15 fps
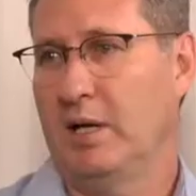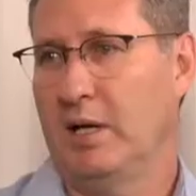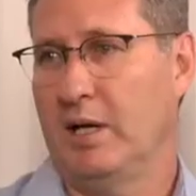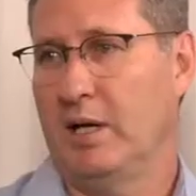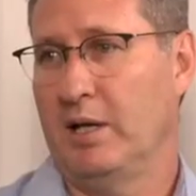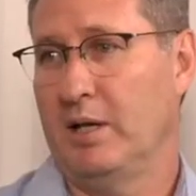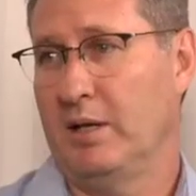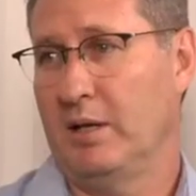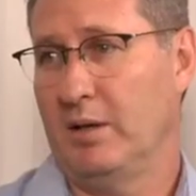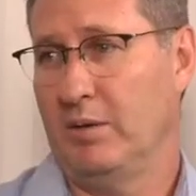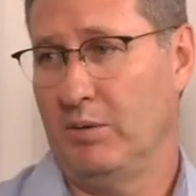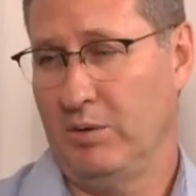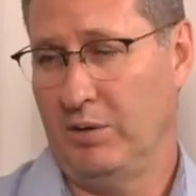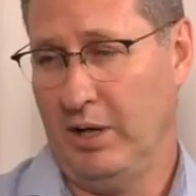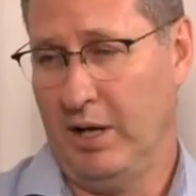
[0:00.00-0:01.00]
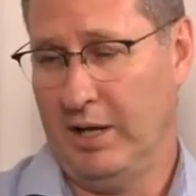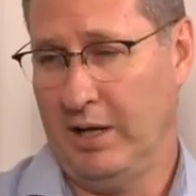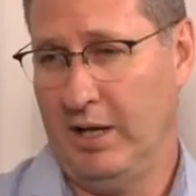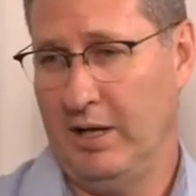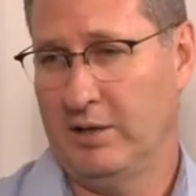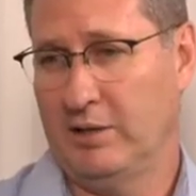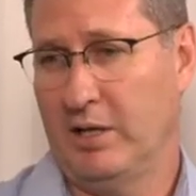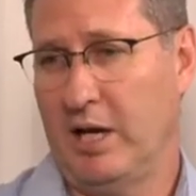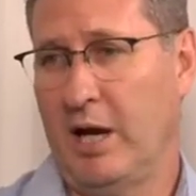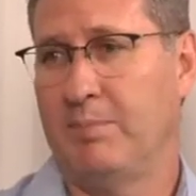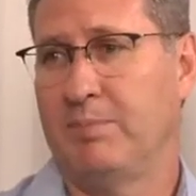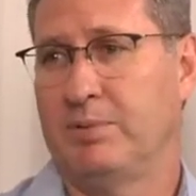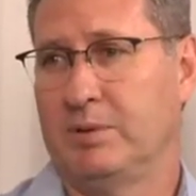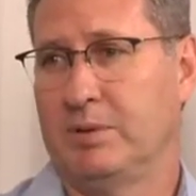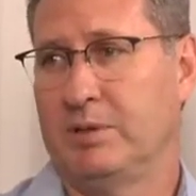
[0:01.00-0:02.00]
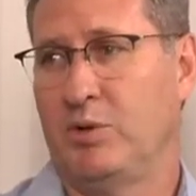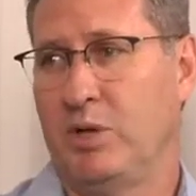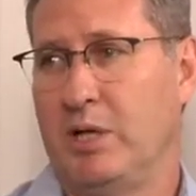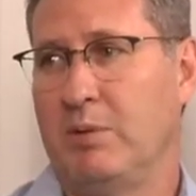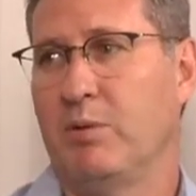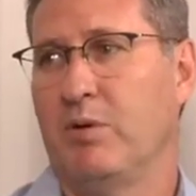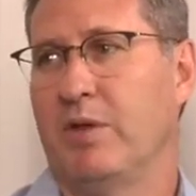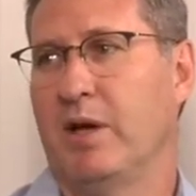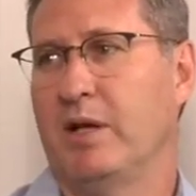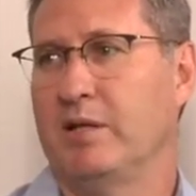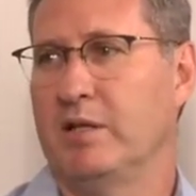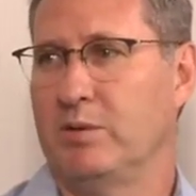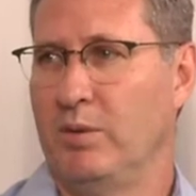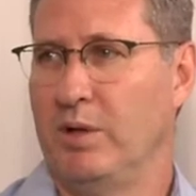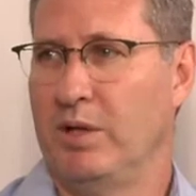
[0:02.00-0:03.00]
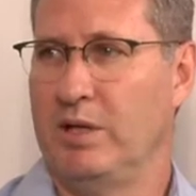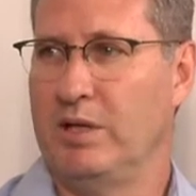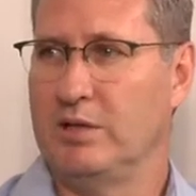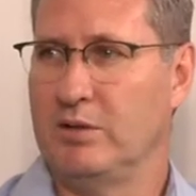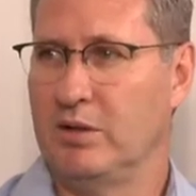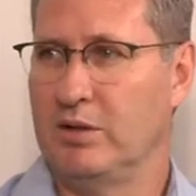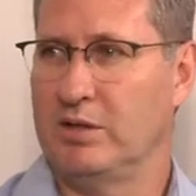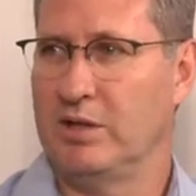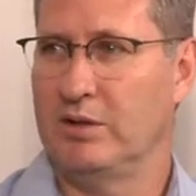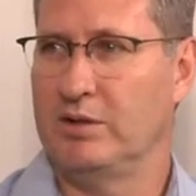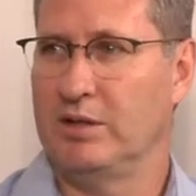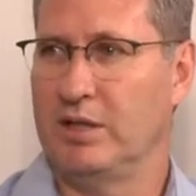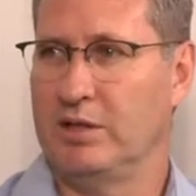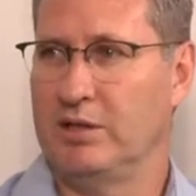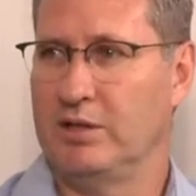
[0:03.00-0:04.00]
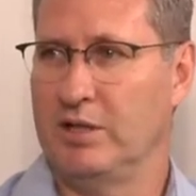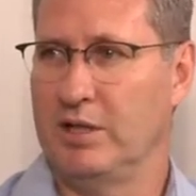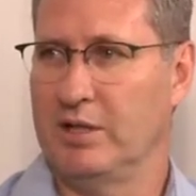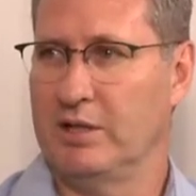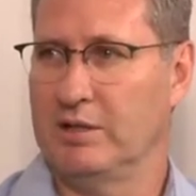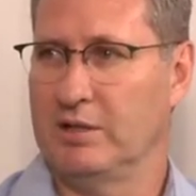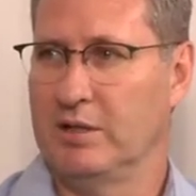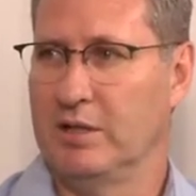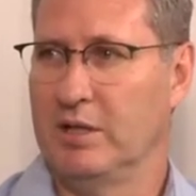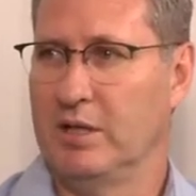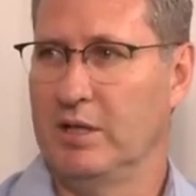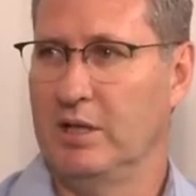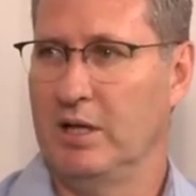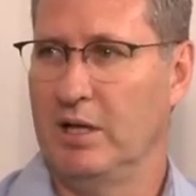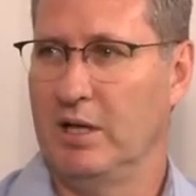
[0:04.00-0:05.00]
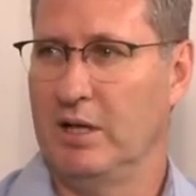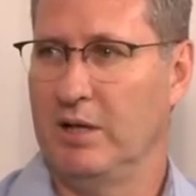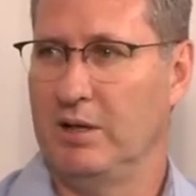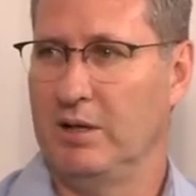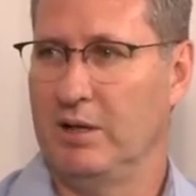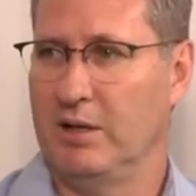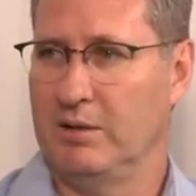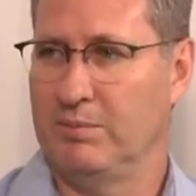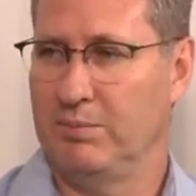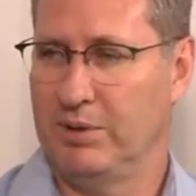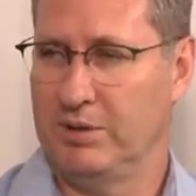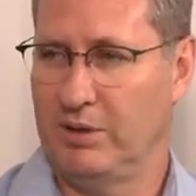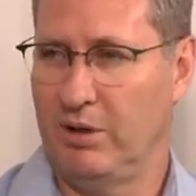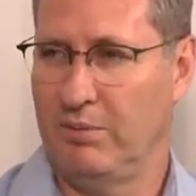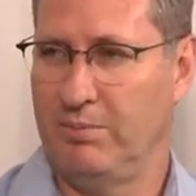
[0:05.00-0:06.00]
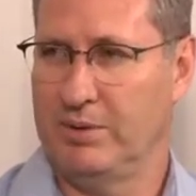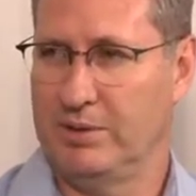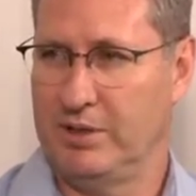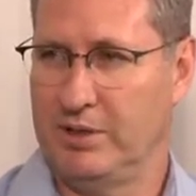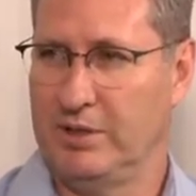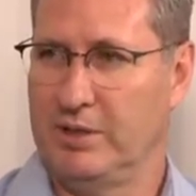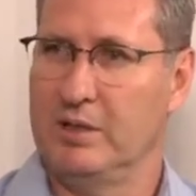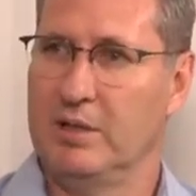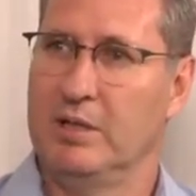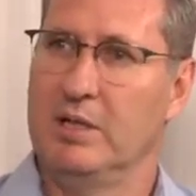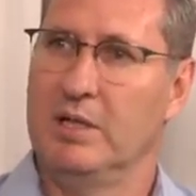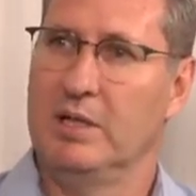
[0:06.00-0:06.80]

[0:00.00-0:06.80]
uh, and then it's upstream of that is where these consulting engineers uh, pos are positioned.